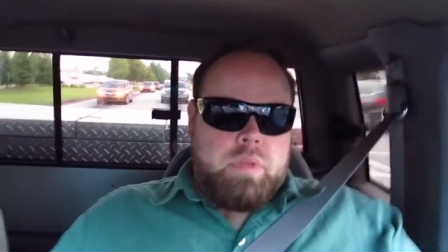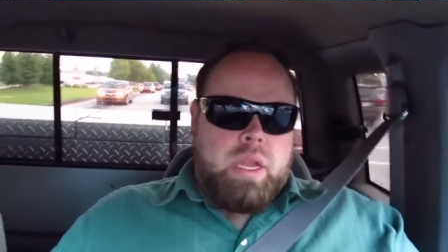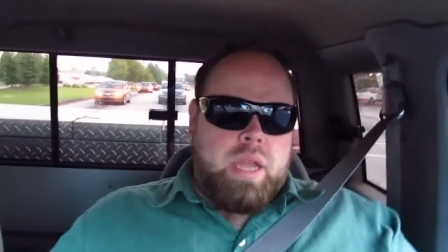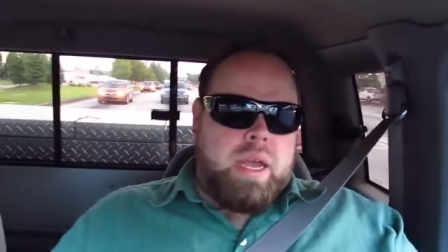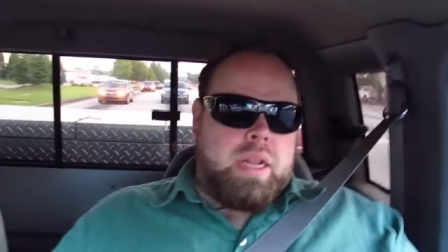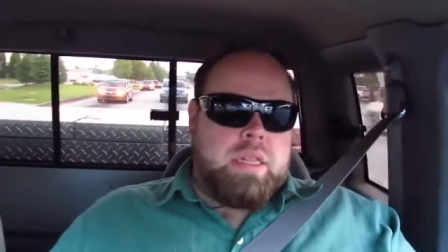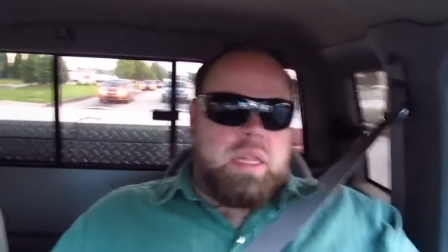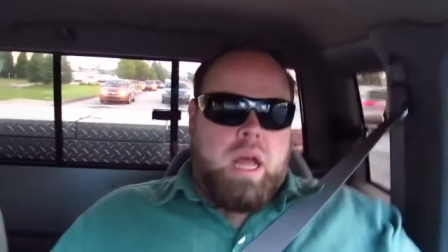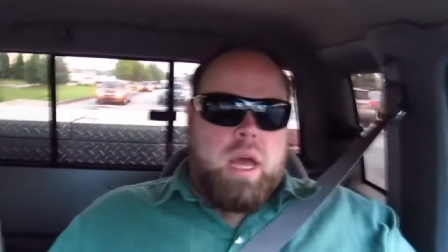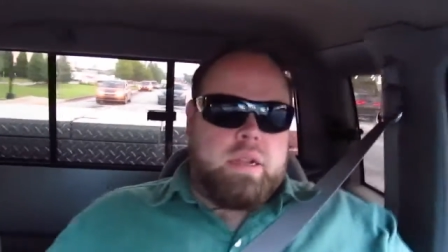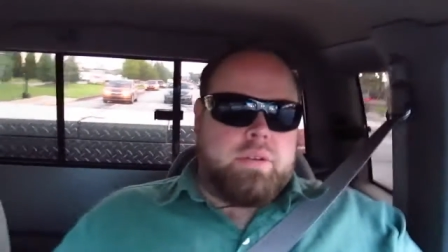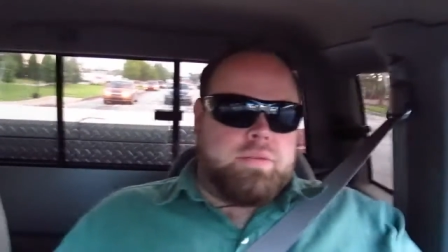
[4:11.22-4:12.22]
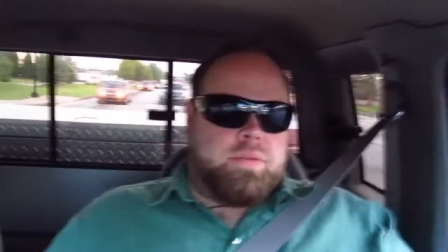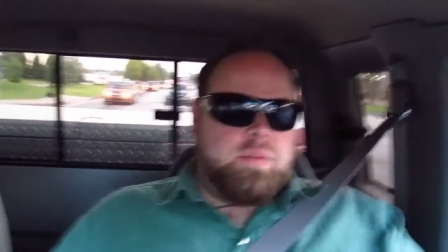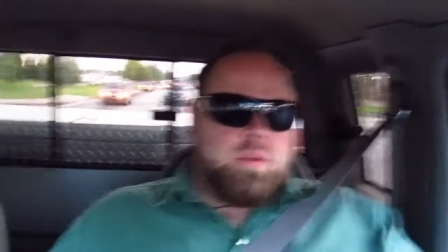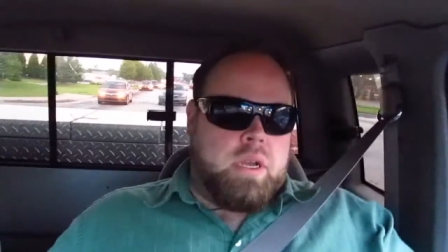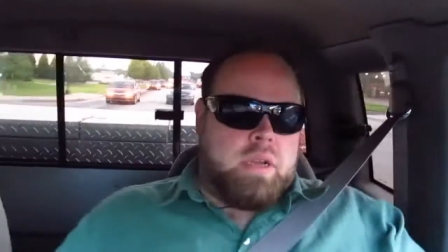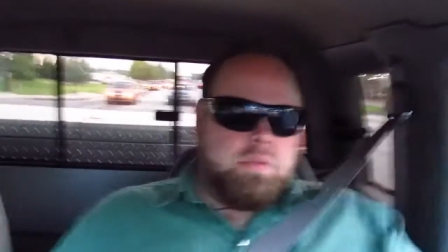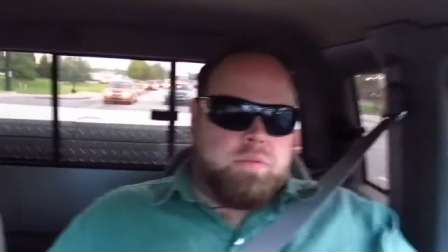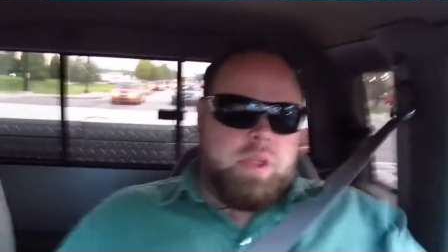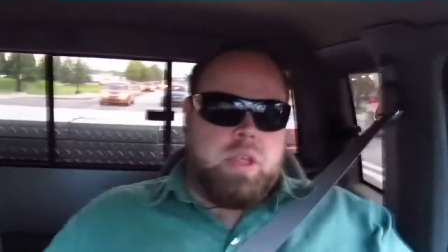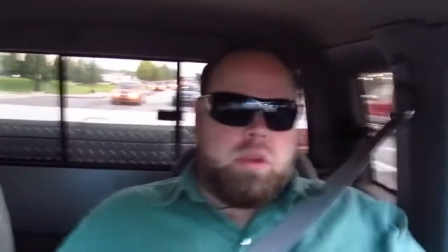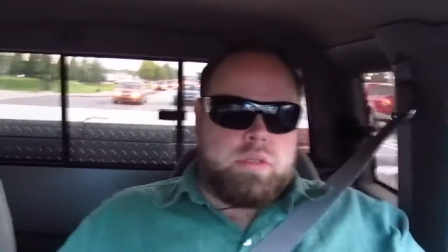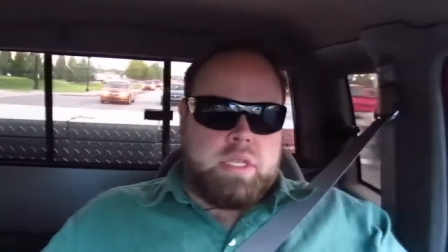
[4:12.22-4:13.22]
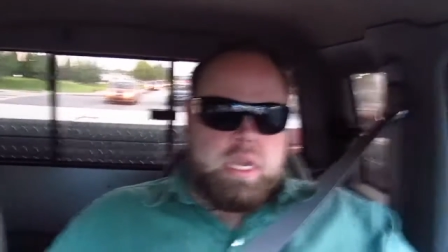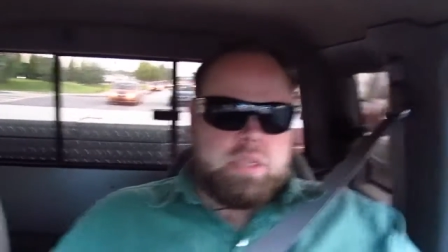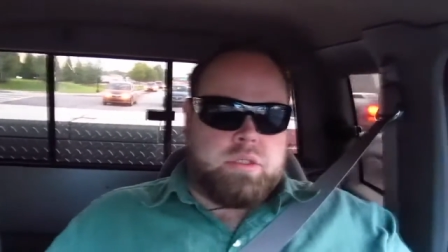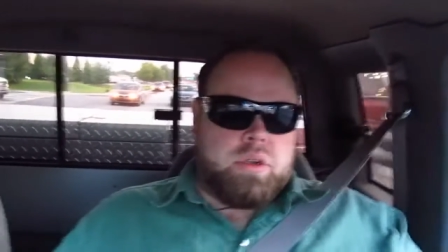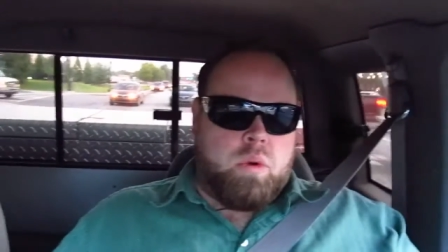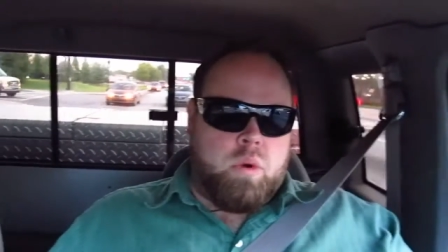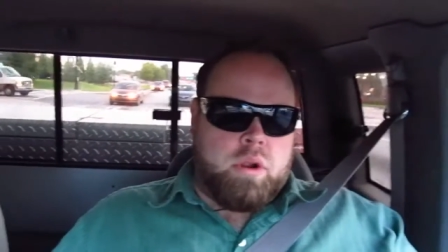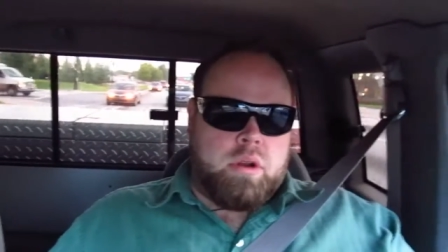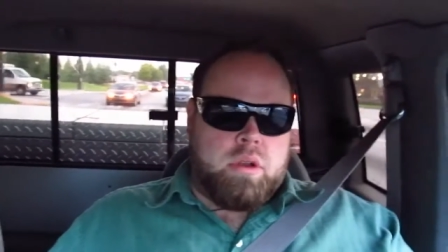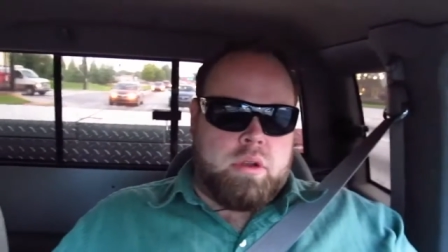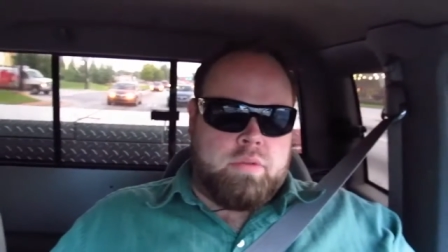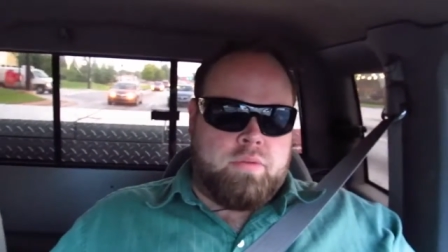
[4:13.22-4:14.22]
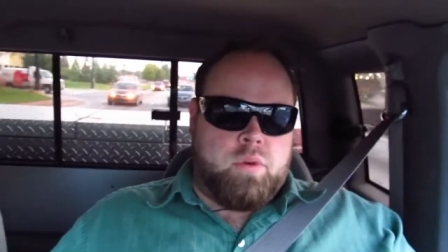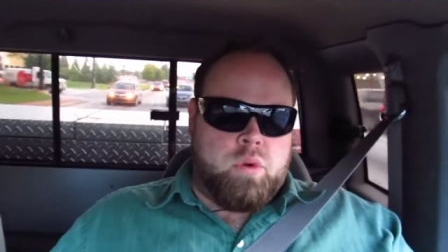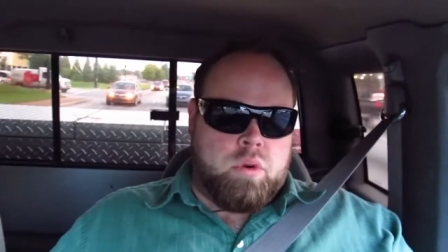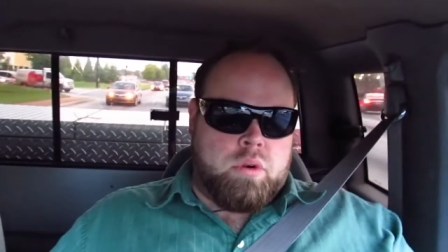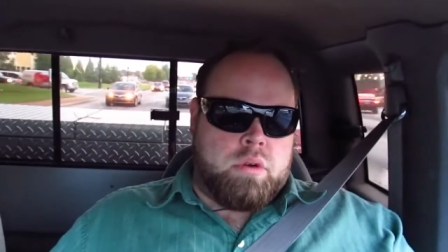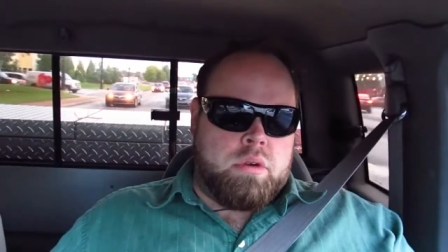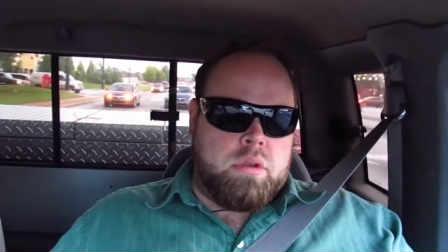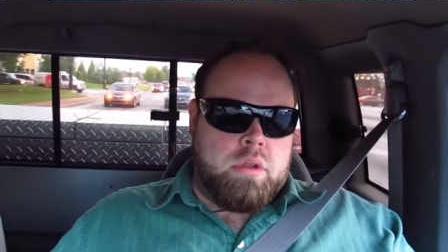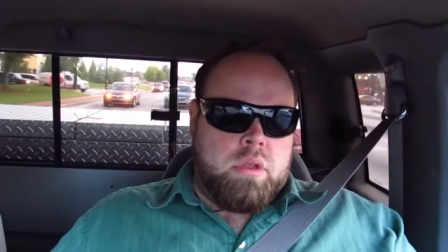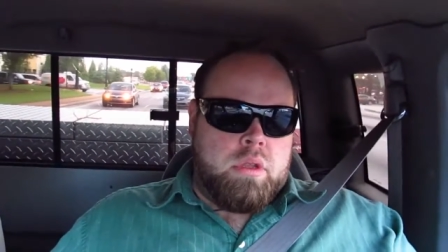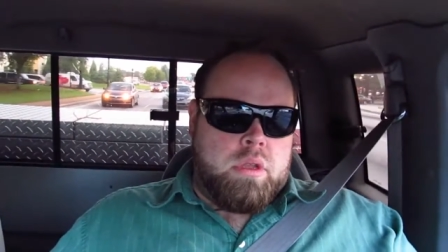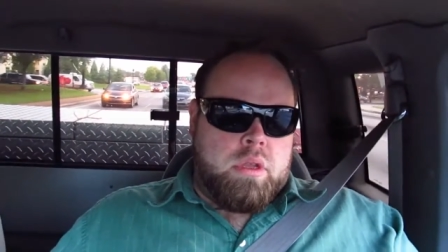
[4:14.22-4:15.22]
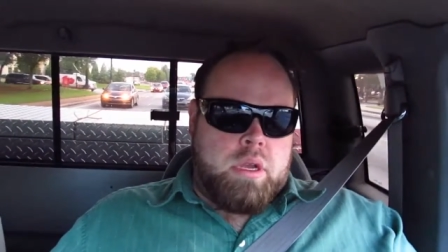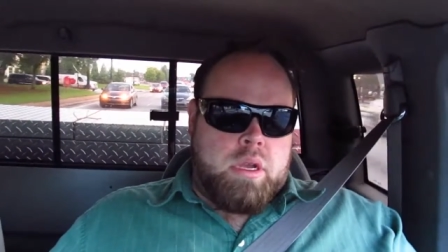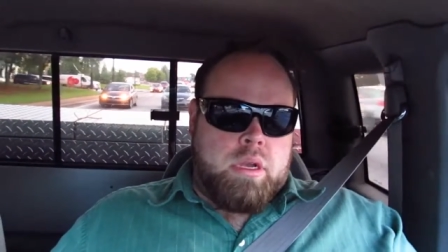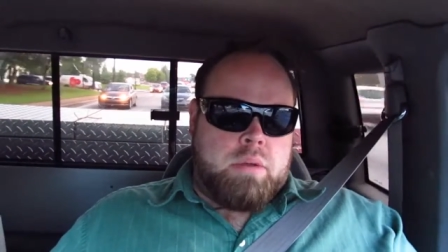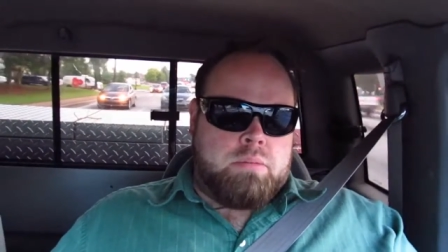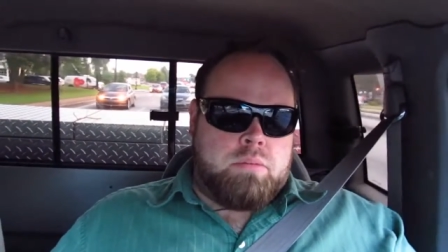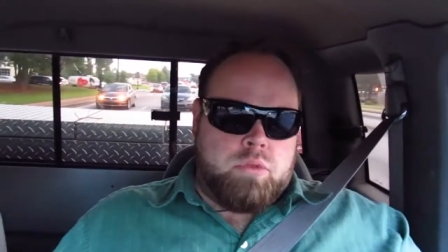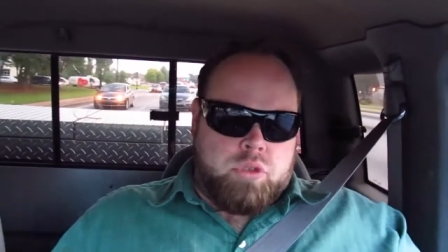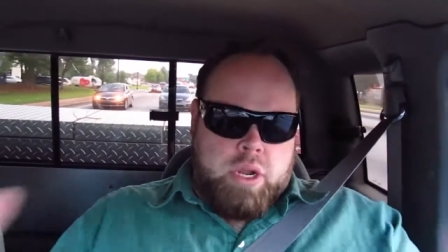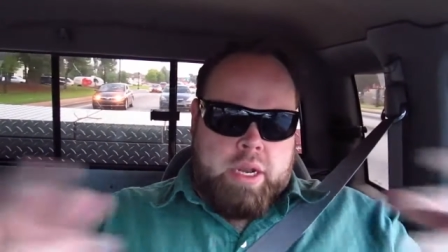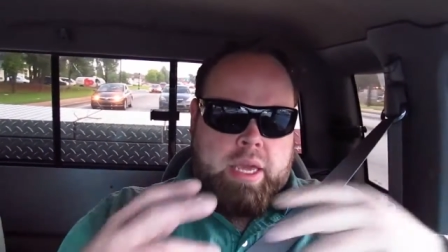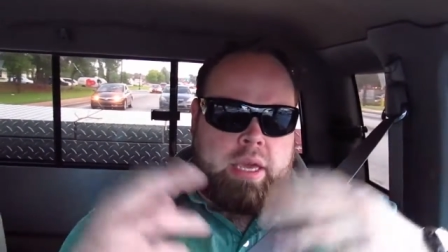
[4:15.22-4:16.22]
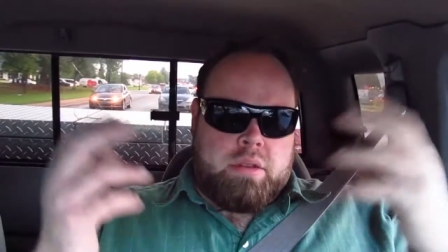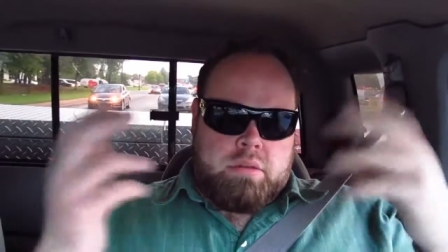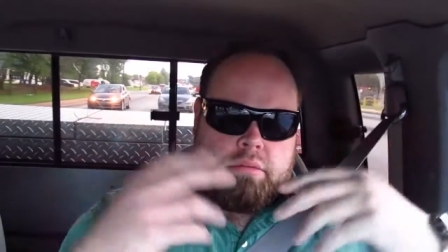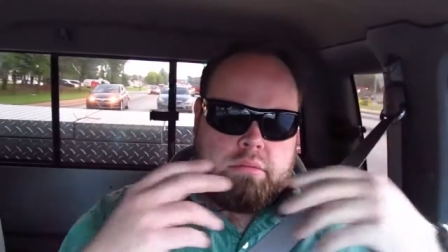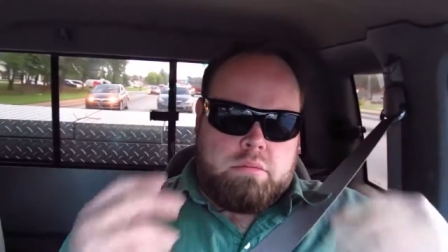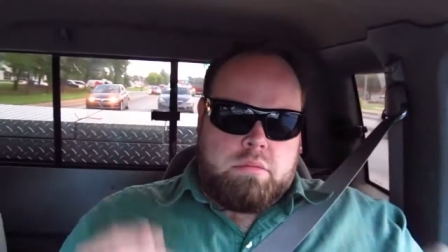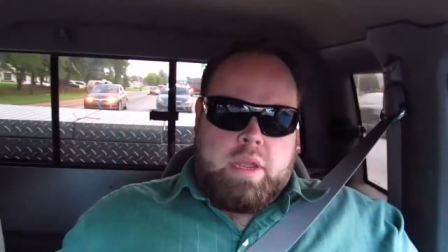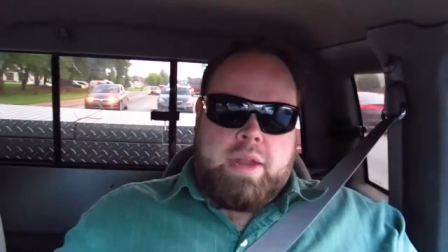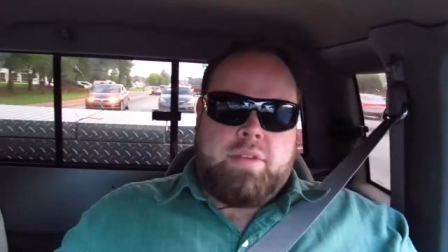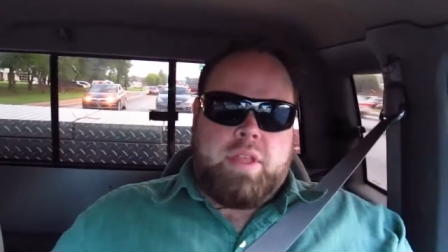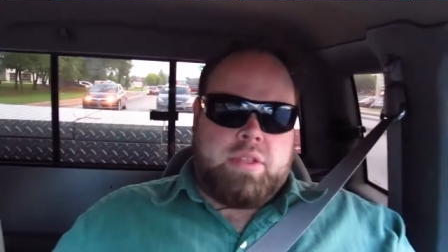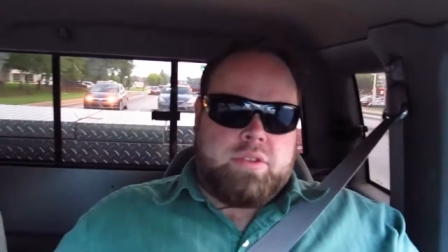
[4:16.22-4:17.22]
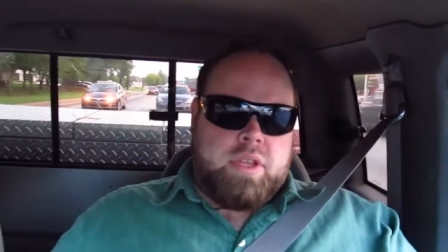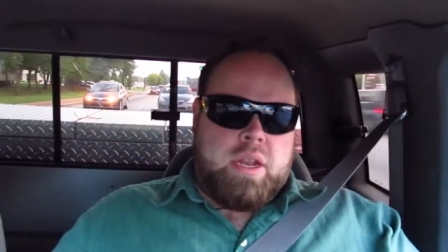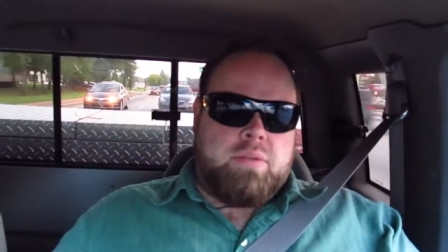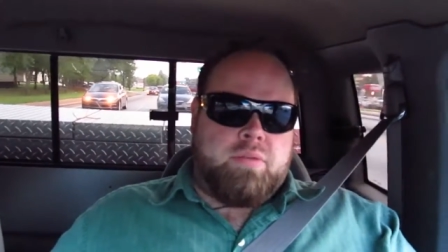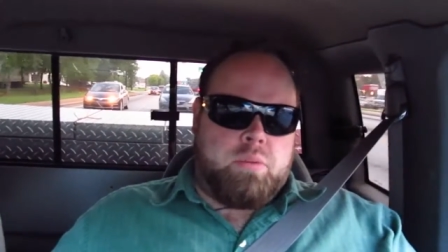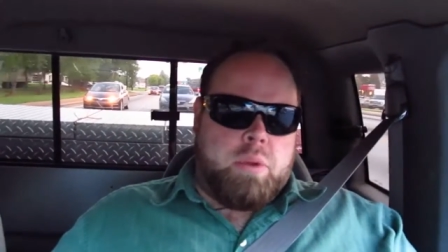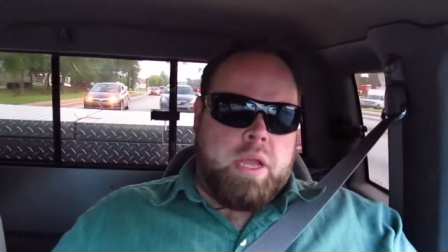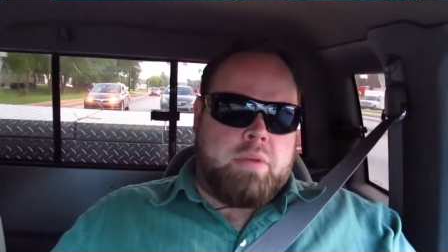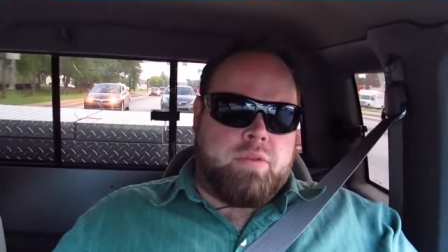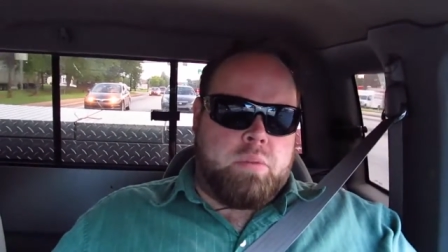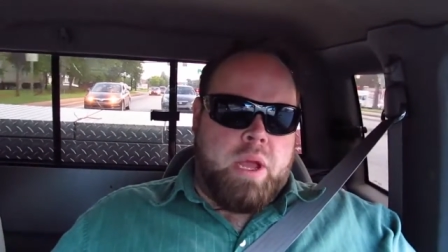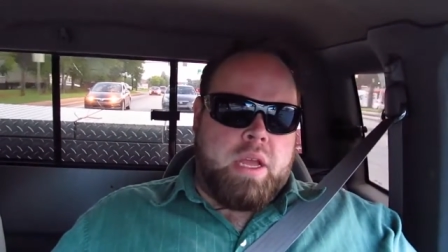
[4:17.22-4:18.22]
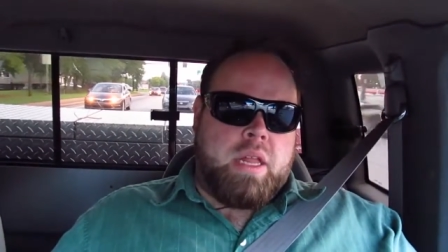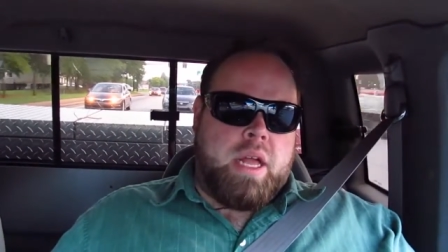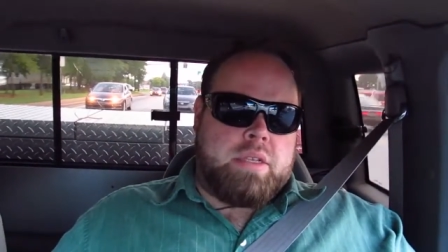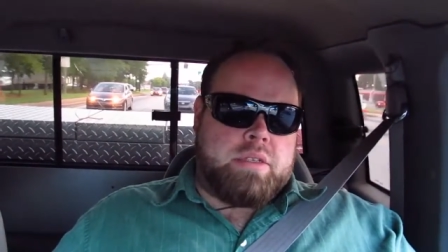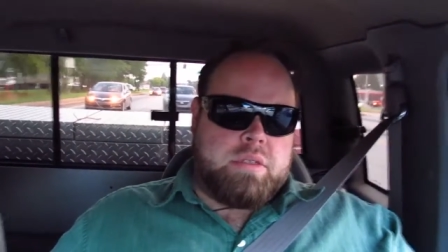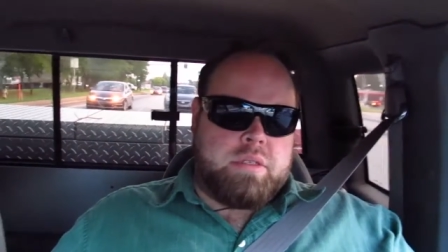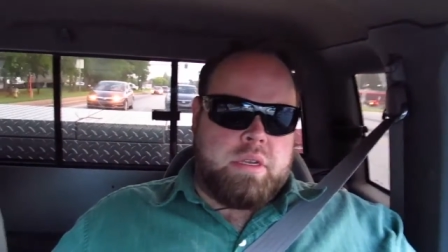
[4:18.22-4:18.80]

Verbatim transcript: I got a lot of uh, videos I got to start working on for um, trying to get everything set up for my for my classes.